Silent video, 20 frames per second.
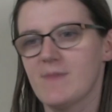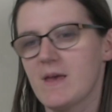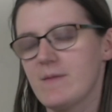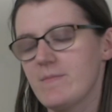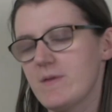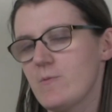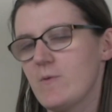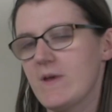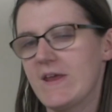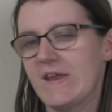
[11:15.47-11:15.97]

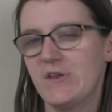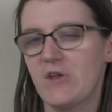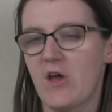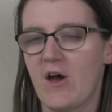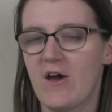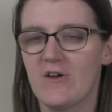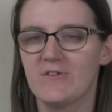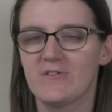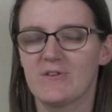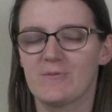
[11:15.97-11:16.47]
maybe we
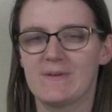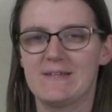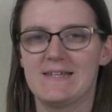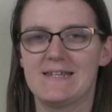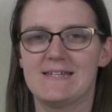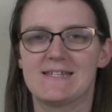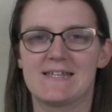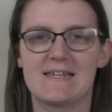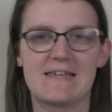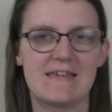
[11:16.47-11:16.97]
know that we
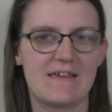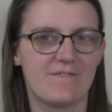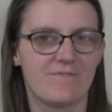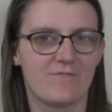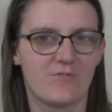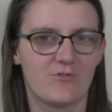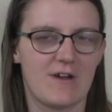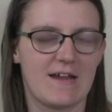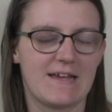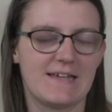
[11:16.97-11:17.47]
need to give
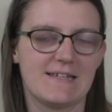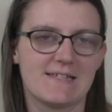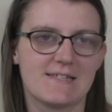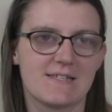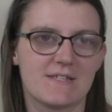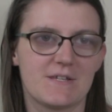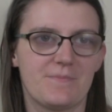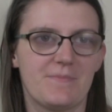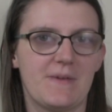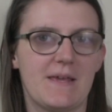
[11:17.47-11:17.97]
grace
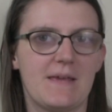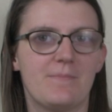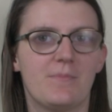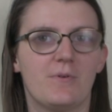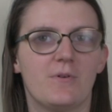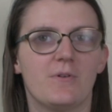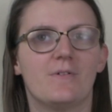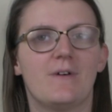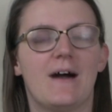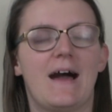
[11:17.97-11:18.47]
to
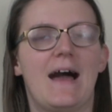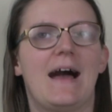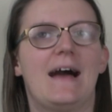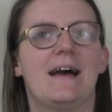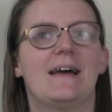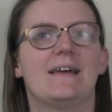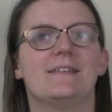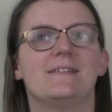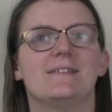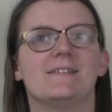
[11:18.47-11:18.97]
people
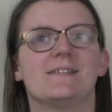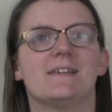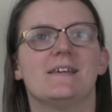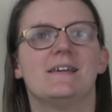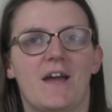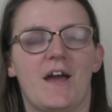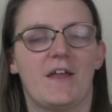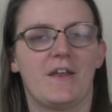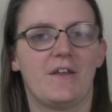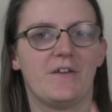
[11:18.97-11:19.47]
and
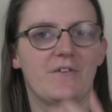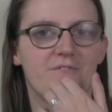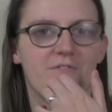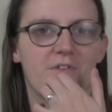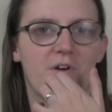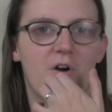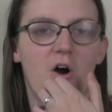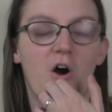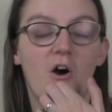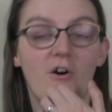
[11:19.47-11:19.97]
kind of
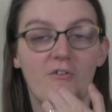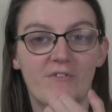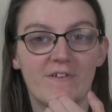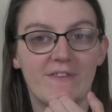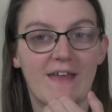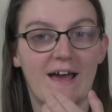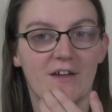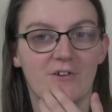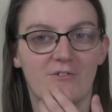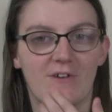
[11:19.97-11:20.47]
offer
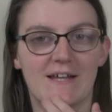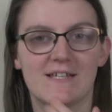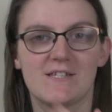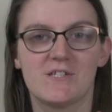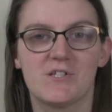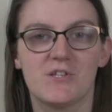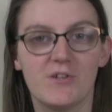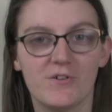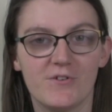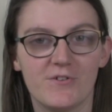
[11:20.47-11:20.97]
that grace
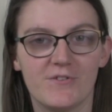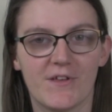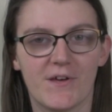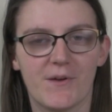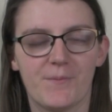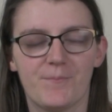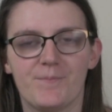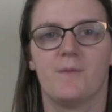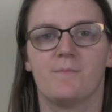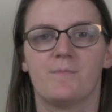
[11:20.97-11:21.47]
to
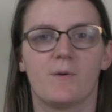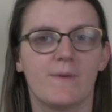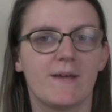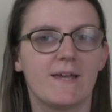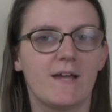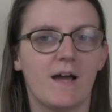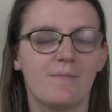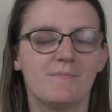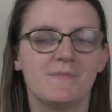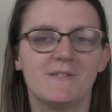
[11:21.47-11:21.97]
them, but we
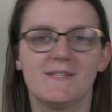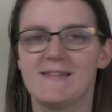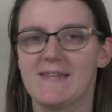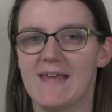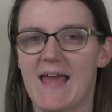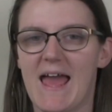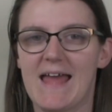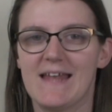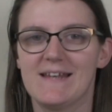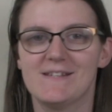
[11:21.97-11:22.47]
come to
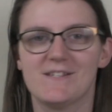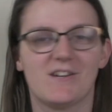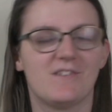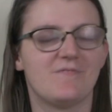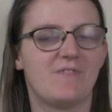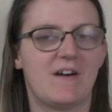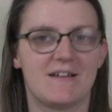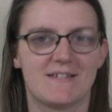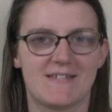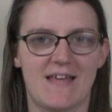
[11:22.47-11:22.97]
the end
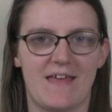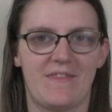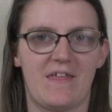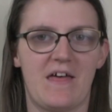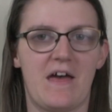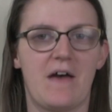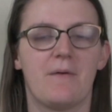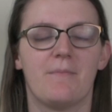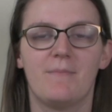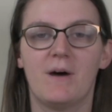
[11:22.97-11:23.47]
of our
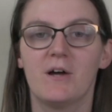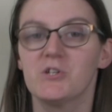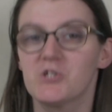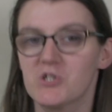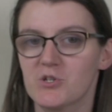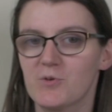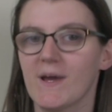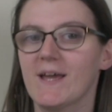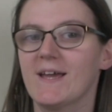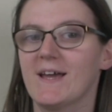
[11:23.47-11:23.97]
tether
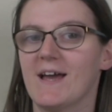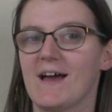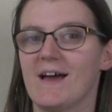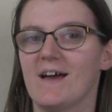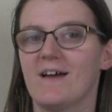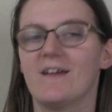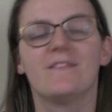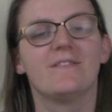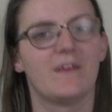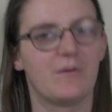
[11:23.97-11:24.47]
much quicker
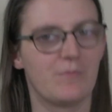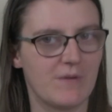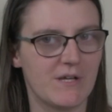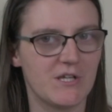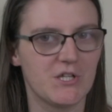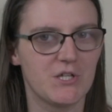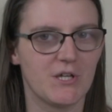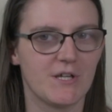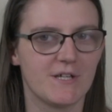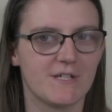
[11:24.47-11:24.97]
than we
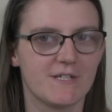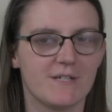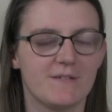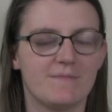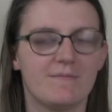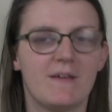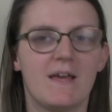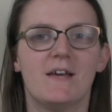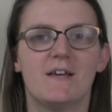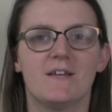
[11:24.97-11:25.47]
should.
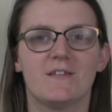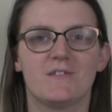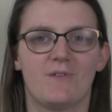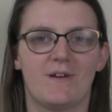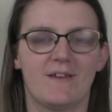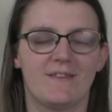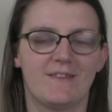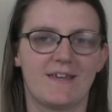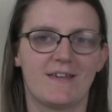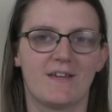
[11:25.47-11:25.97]
So
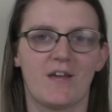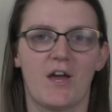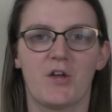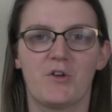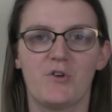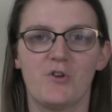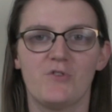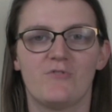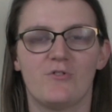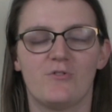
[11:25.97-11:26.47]
I think a
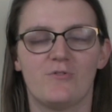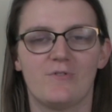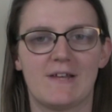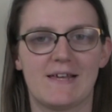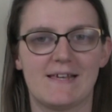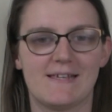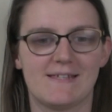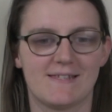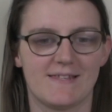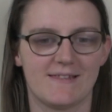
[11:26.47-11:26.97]
good rule
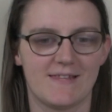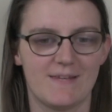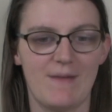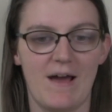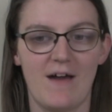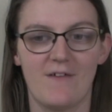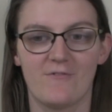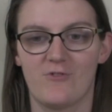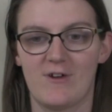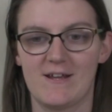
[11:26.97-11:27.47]
is the
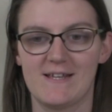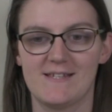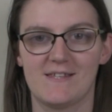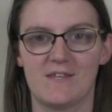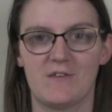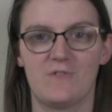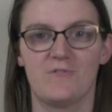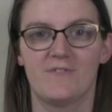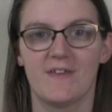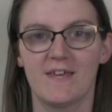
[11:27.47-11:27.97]
amount of grace
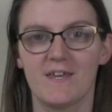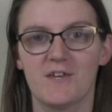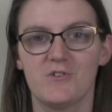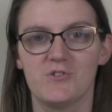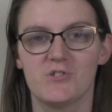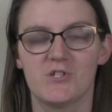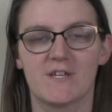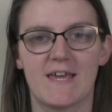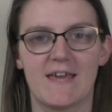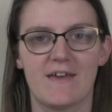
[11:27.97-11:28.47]
that you think you
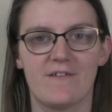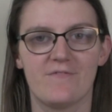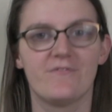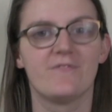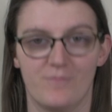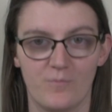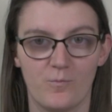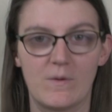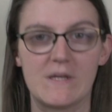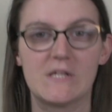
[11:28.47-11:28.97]
should give,
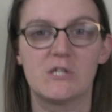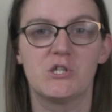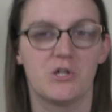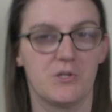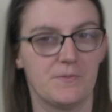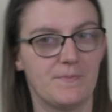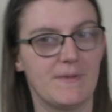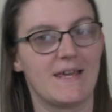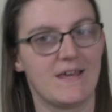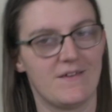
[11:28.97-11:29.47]
we
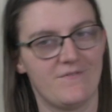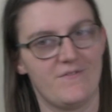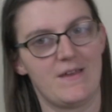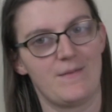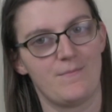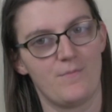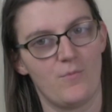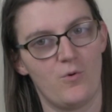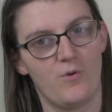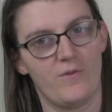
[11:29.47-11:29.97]
should be giving
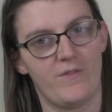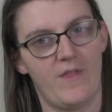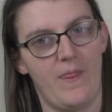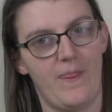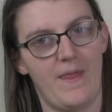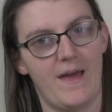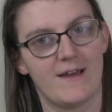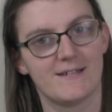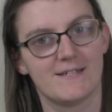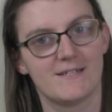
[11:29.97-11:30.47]
more than
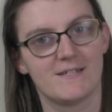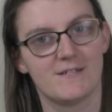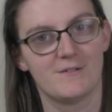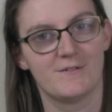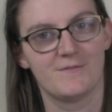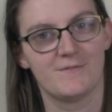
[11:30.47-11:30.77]
that.